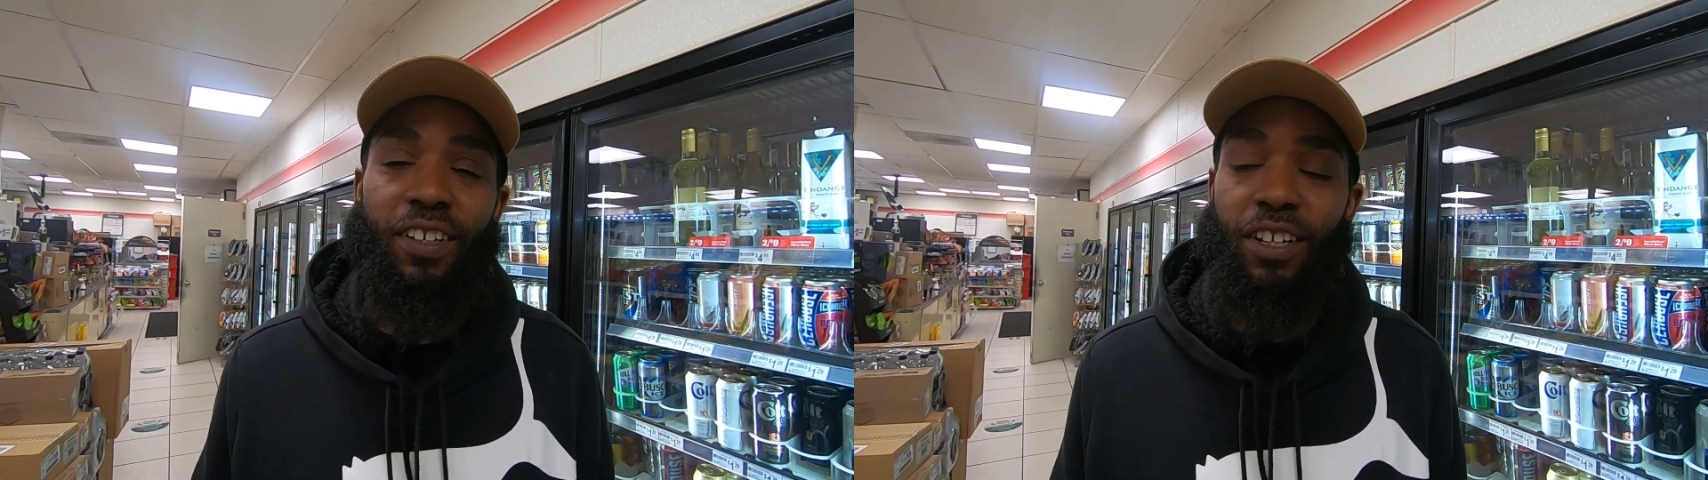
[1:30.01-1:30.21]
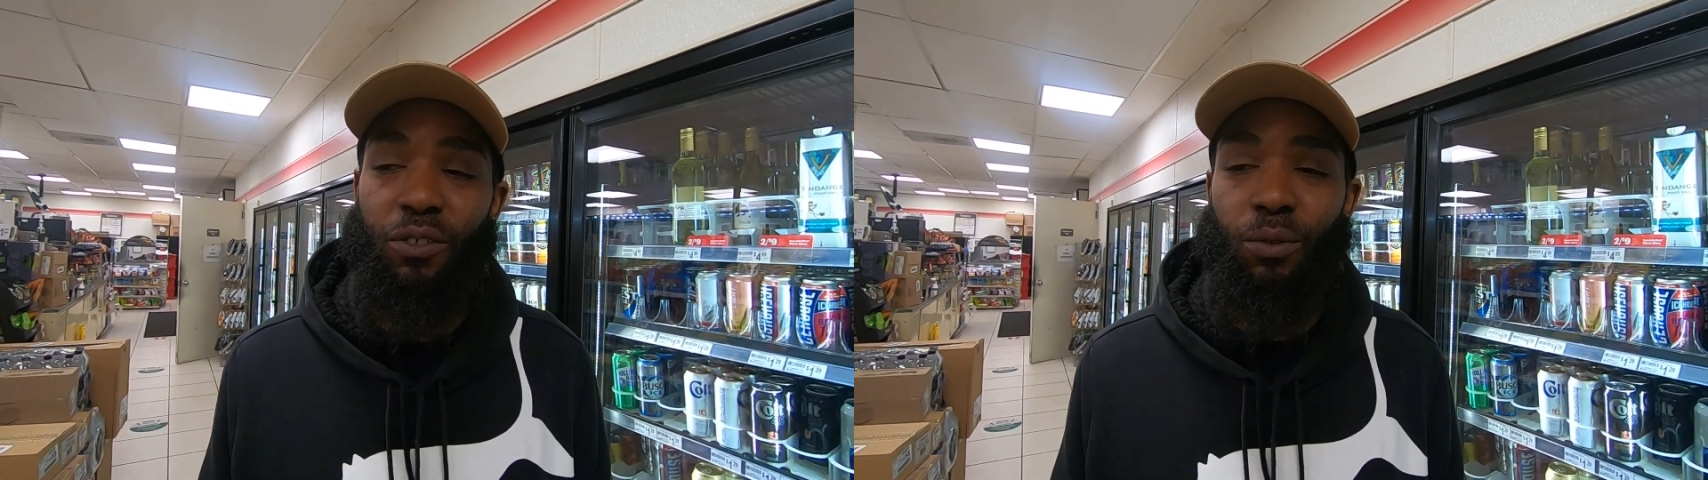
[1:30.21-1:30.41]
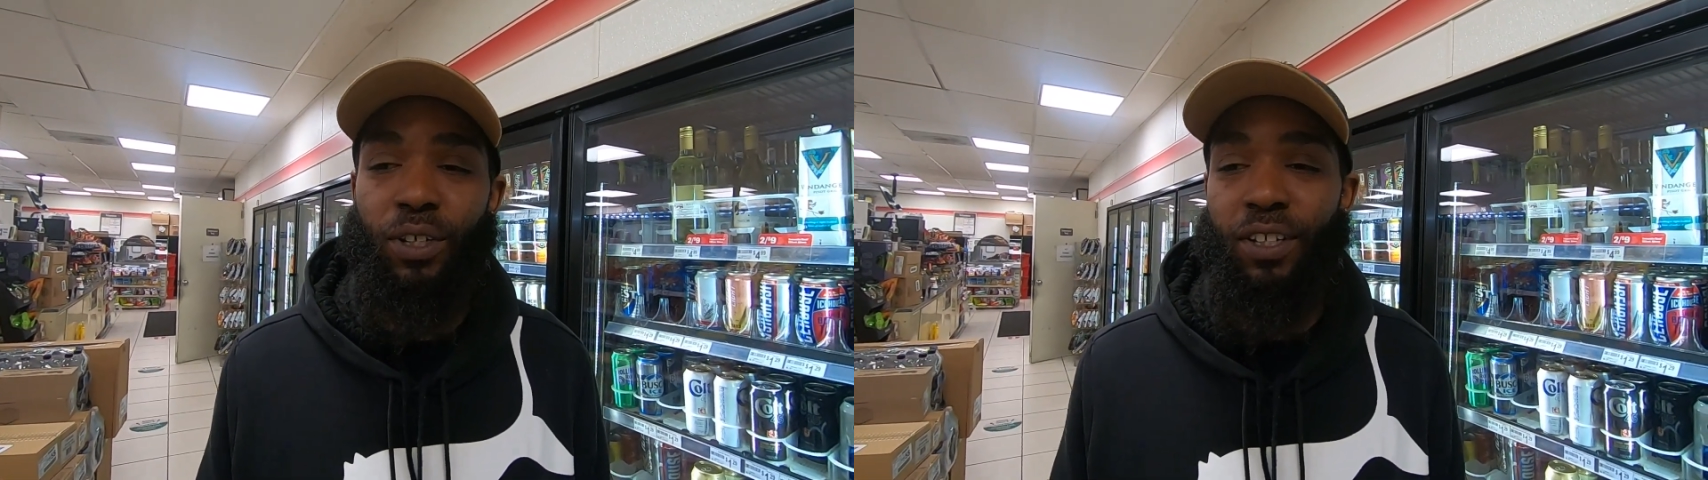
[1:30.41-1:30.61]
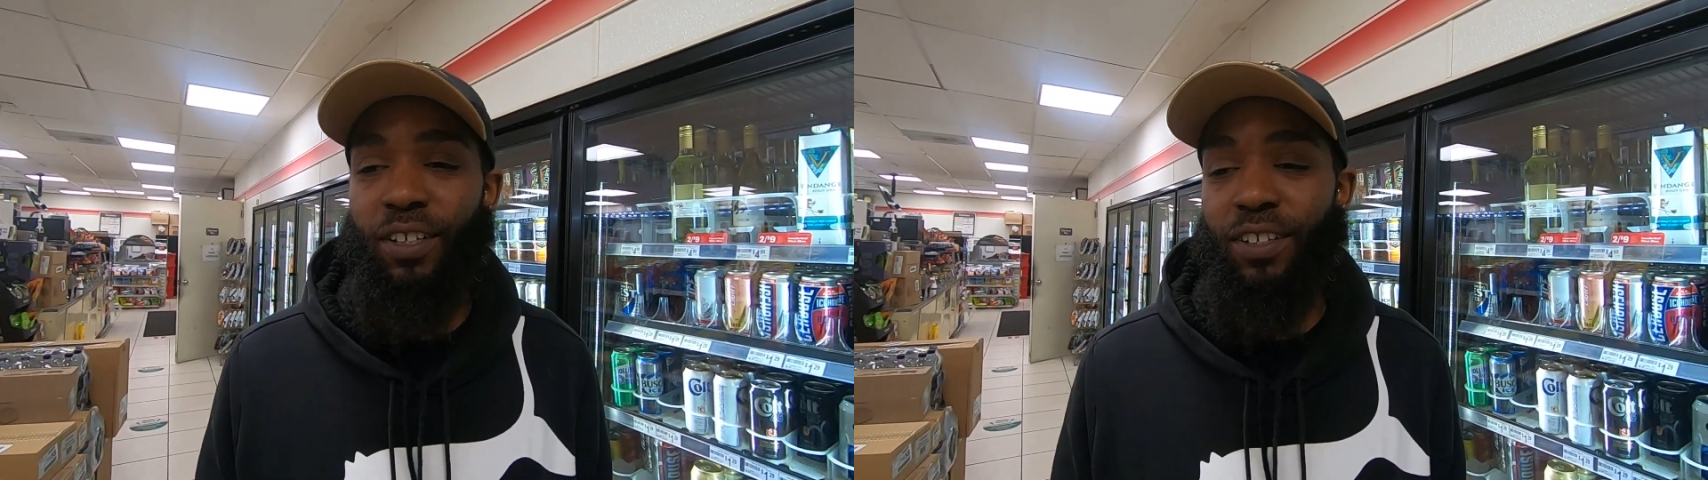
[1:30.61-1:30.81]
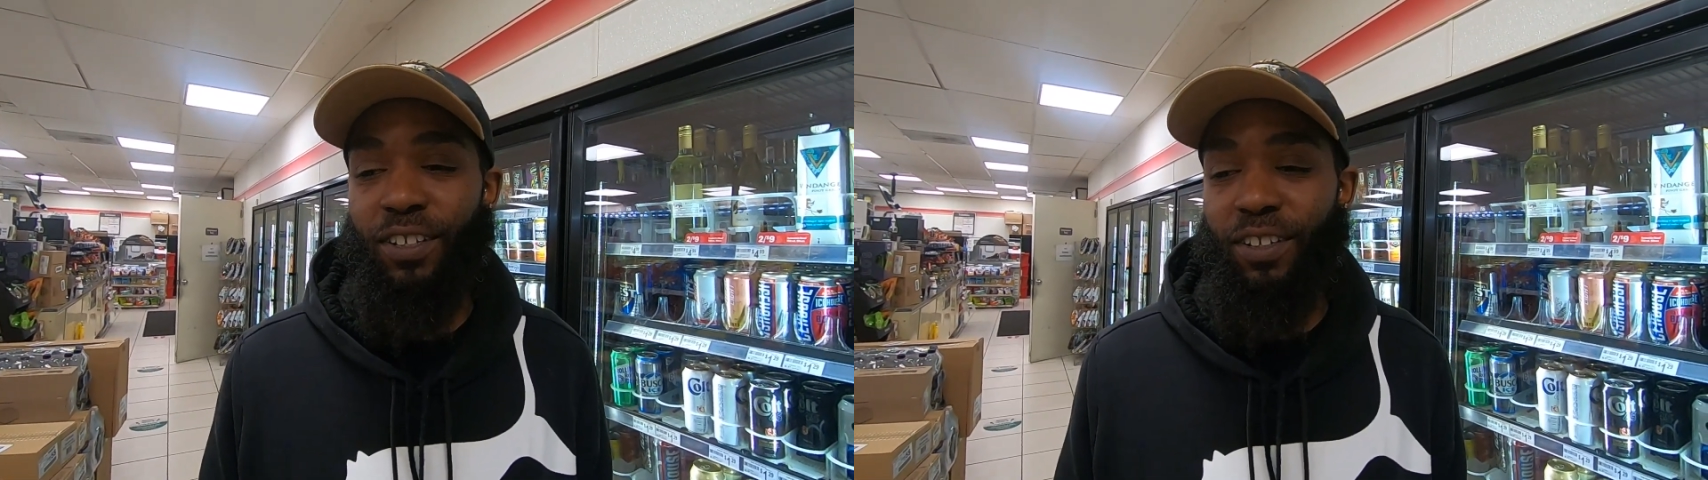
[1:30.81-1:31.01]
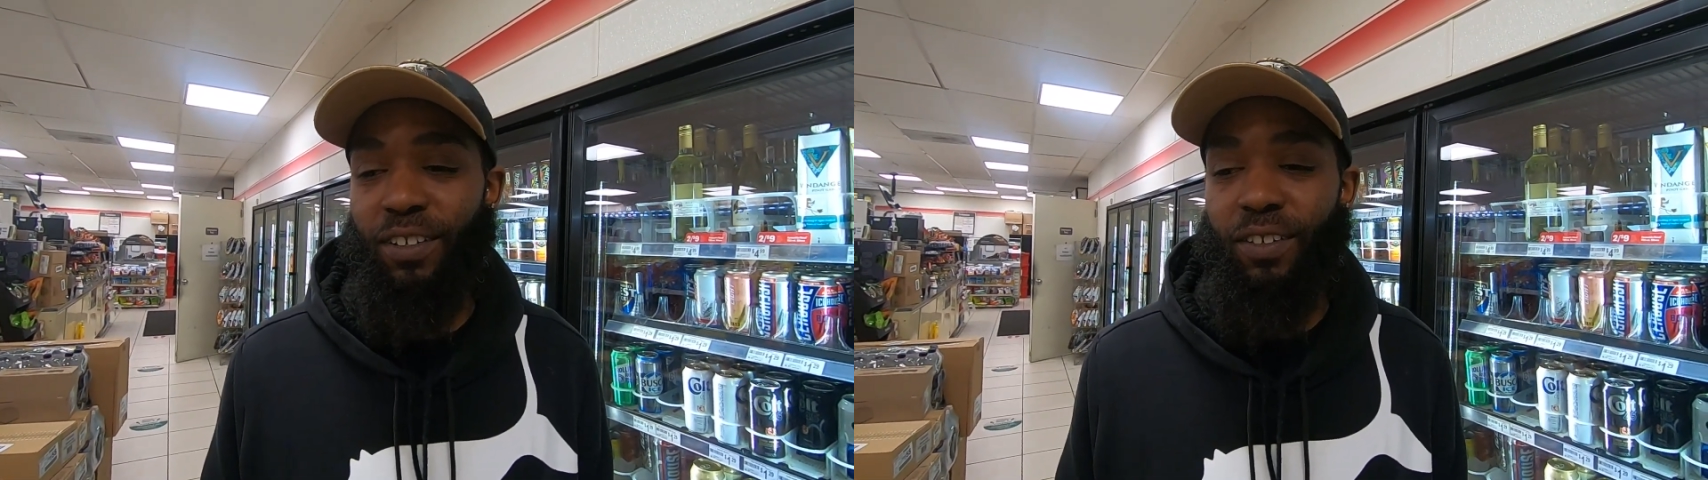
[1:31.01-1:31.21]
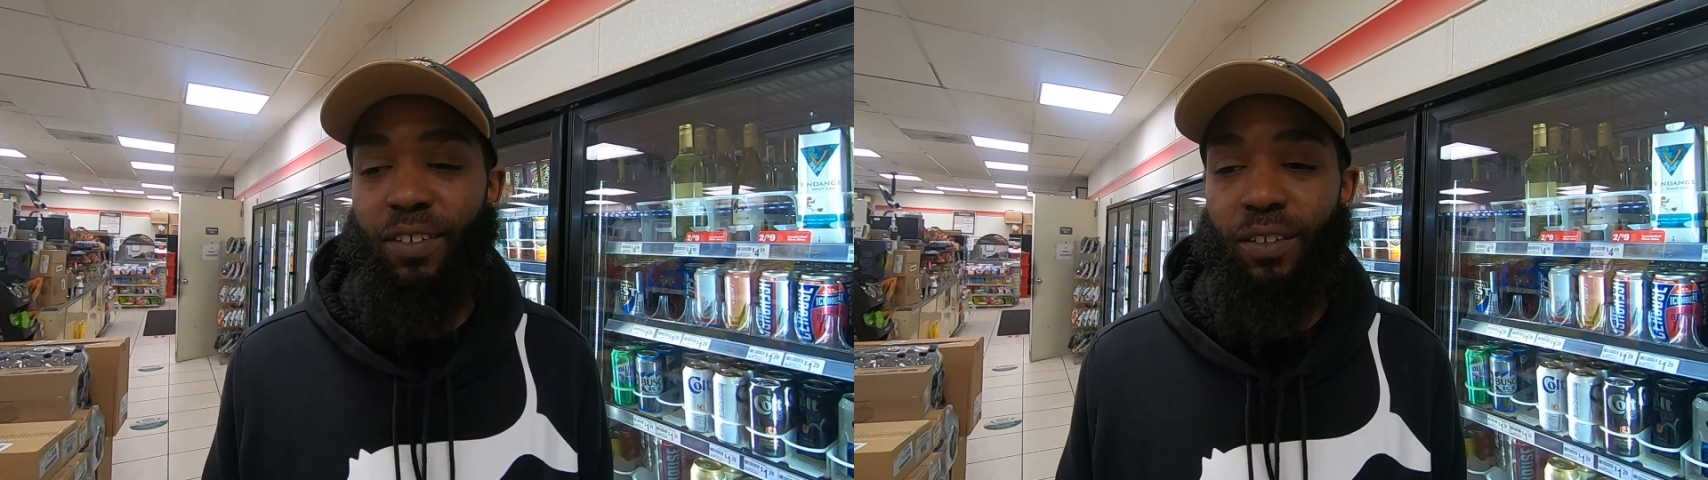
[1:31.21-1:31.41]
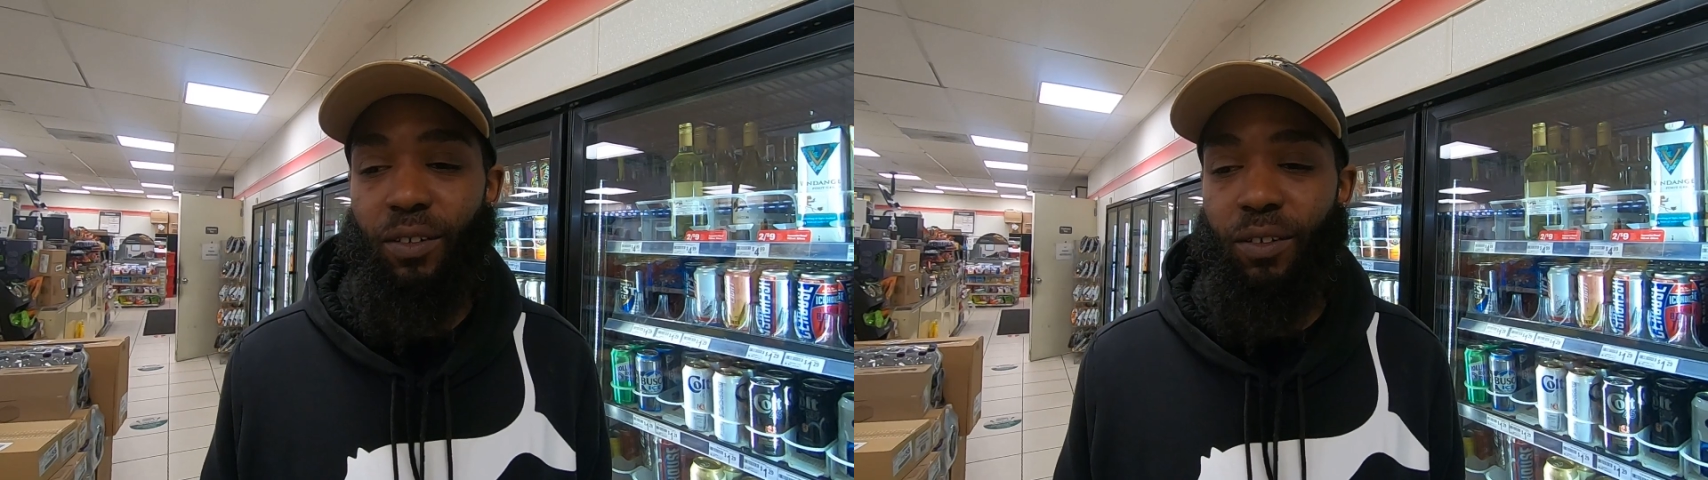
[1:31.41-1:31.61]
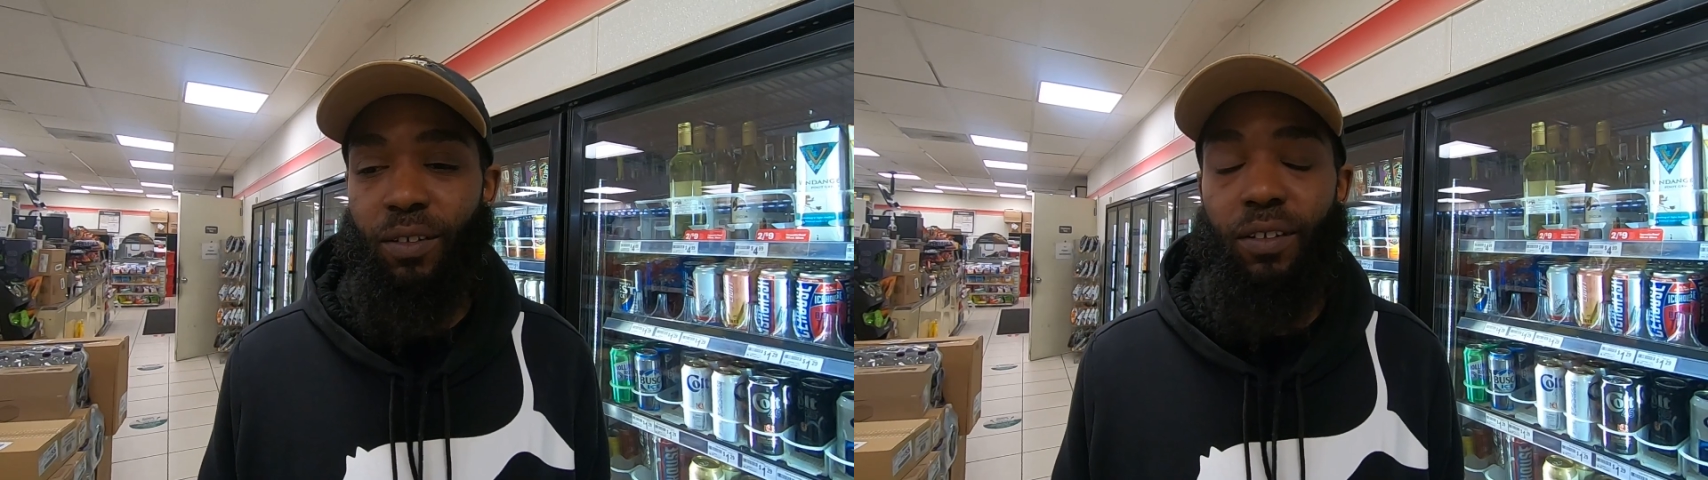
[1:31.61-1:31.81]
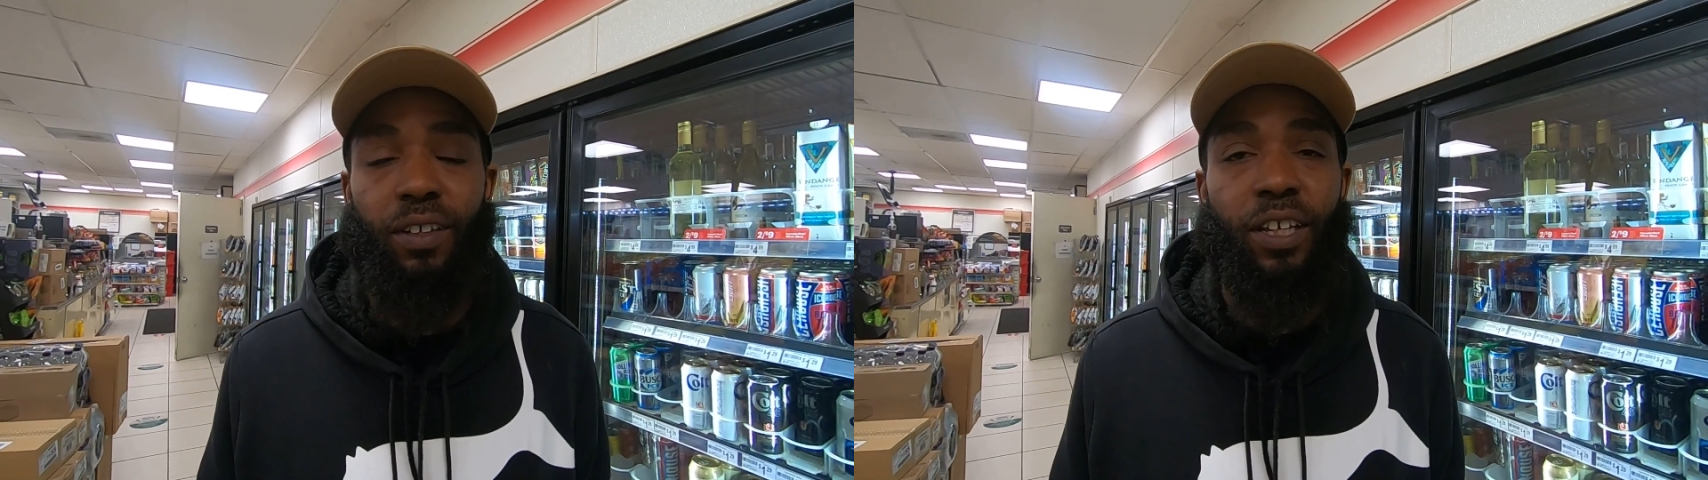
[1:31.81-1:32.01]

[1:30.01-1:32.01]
that's willing to